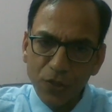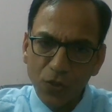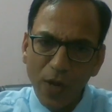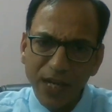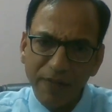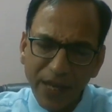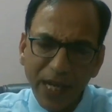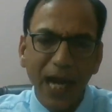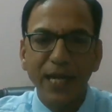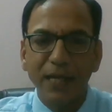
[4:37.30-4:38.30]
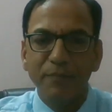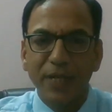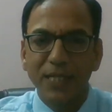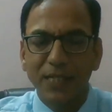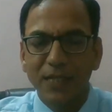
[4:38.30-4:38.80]
So at a very high
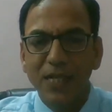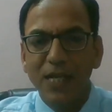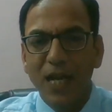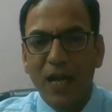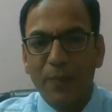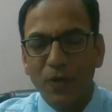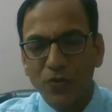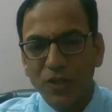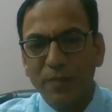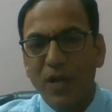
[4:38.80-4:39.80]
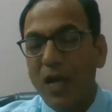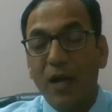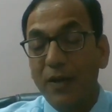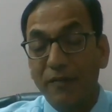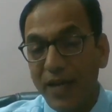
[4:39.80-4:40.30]
temperature, approximately
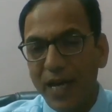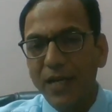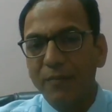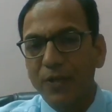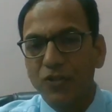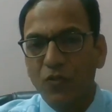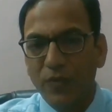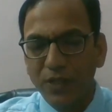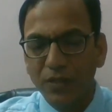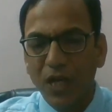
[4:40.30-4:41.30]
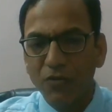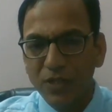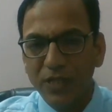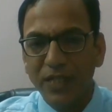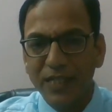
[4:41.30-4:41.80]
at a very high temperature of
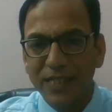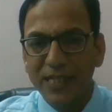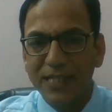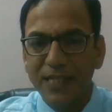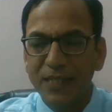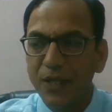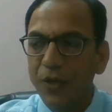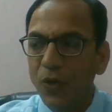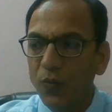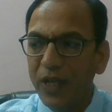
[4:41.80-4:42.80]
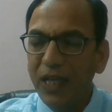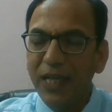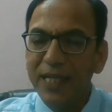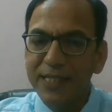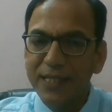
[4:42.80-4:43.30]
1000 degrees Celsius, we
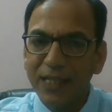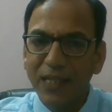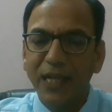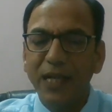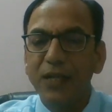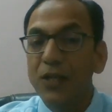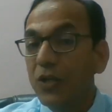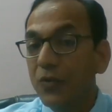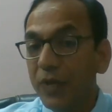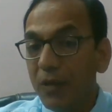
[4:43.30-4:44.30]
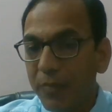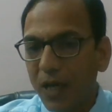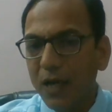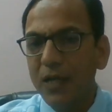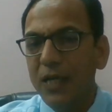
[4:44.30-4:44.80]
incinerate, we
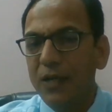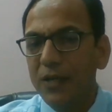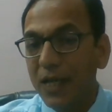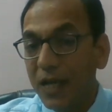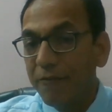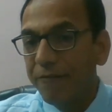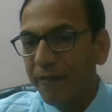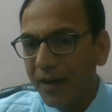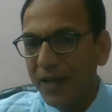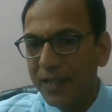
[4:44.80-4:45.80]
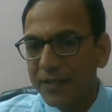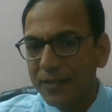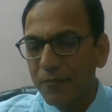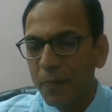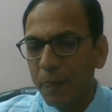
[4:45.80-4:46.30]
burn it in a
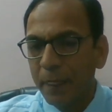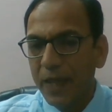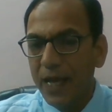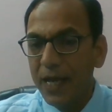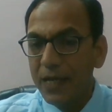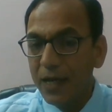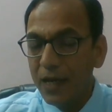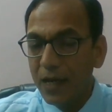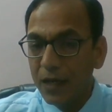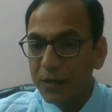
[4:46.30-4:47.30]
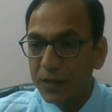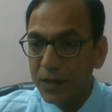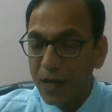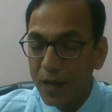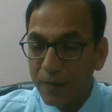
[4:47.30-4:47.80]
furnace. And
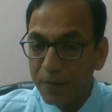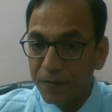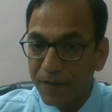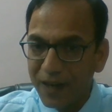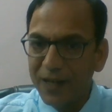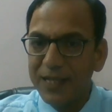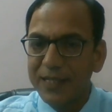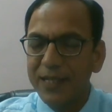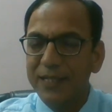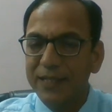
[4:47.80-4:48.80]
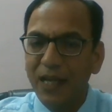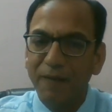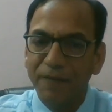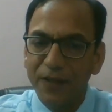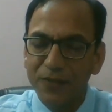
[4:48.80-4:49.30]
the furnace
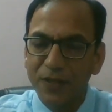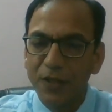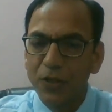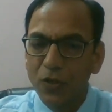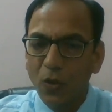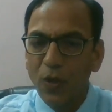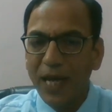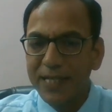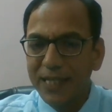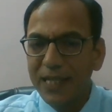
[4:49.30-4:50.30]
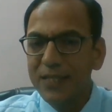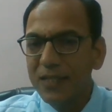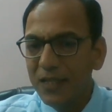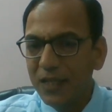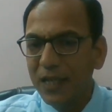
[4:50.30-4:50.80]
itself is called as
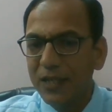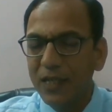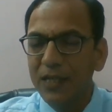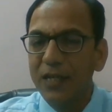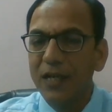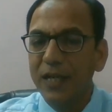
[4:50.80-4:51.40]
incinerator,